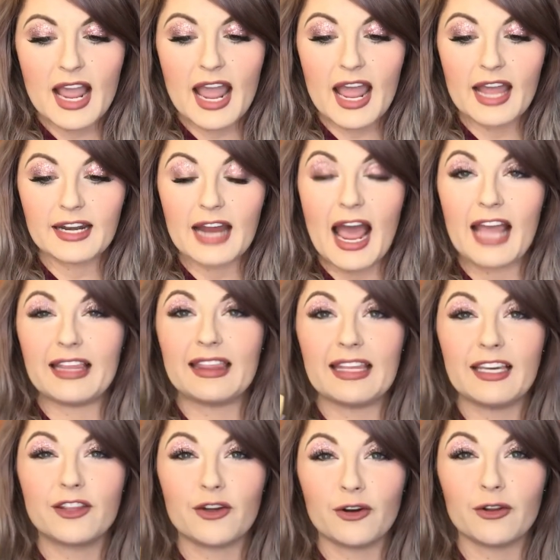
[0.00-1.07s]
and I
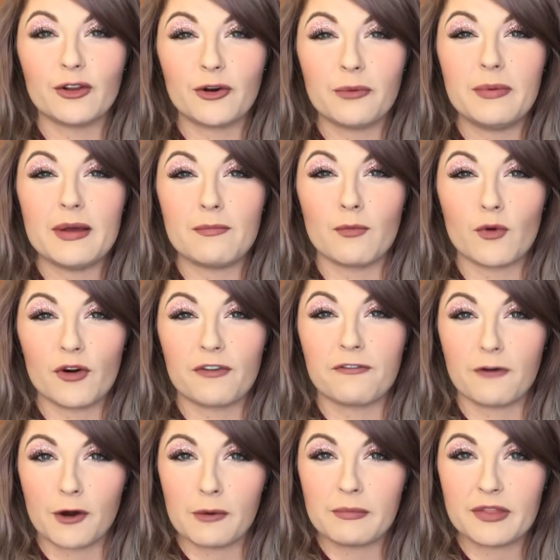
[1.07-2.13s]
think they're a little bit more
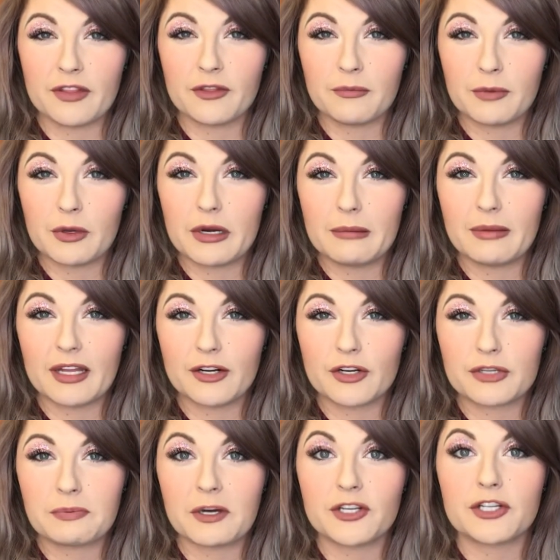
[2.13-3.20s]
firm than the Beauty
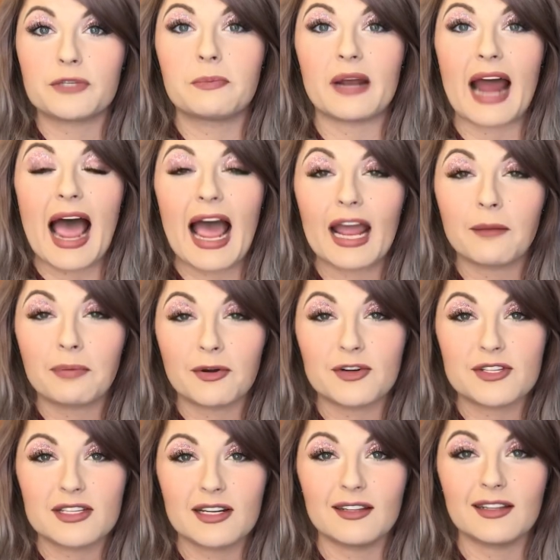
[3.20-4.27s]
Blender sponges, but I
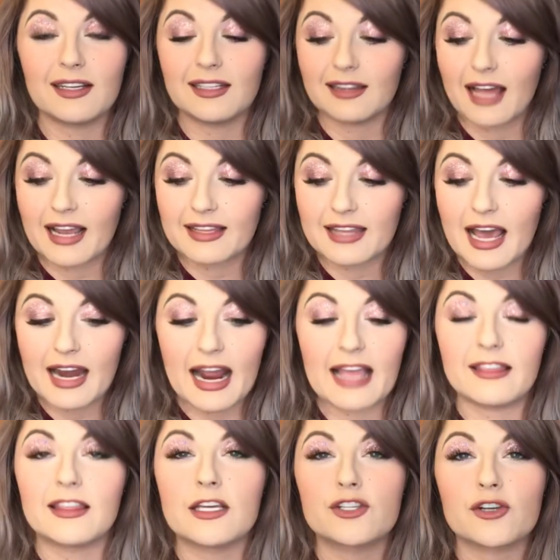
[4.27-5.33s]
personally like that.
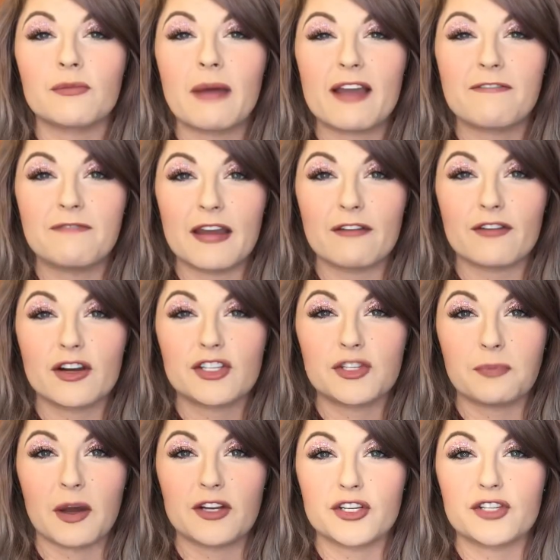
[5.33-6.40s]
And these are my favorite
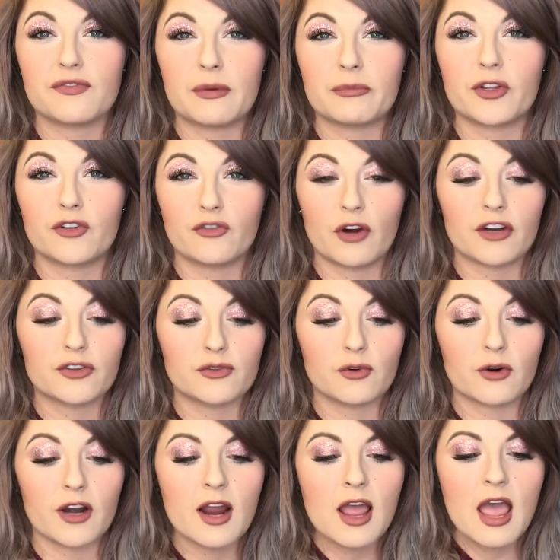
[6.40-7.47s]
sponges from the
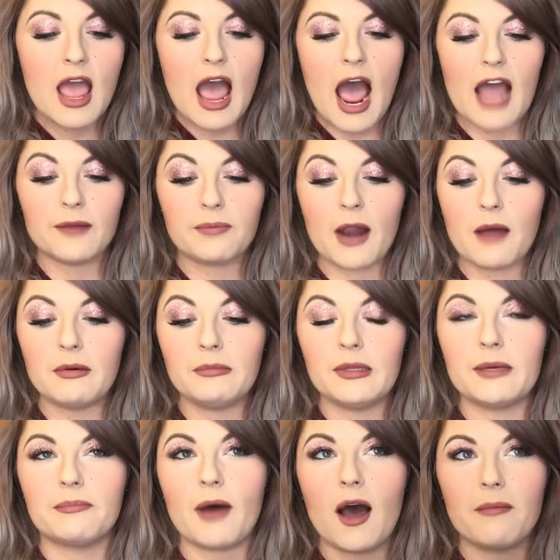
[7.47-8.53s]
drugstore. I
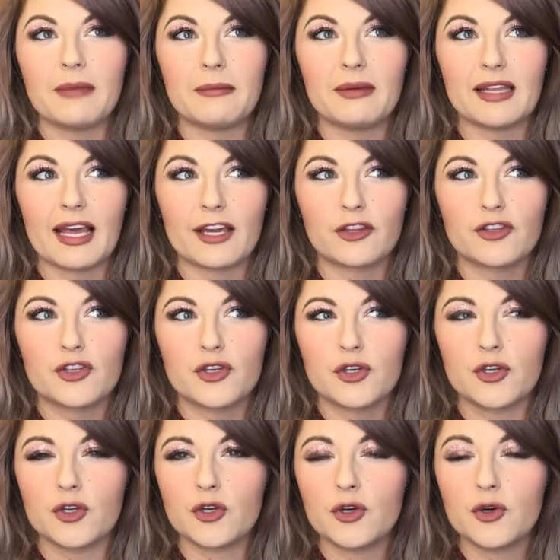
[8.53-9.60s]
probably bought maybe like
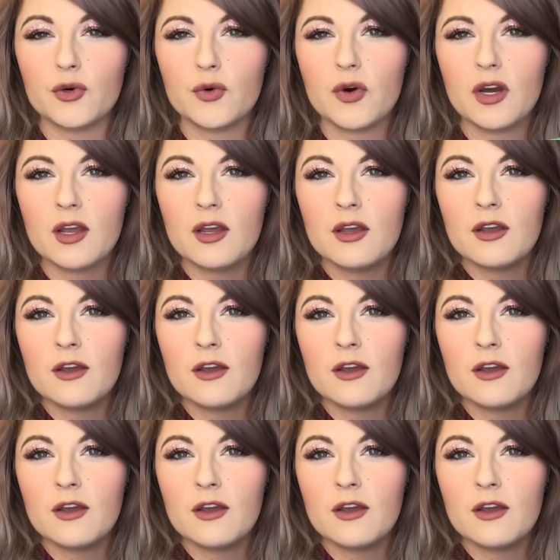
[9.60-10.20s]
two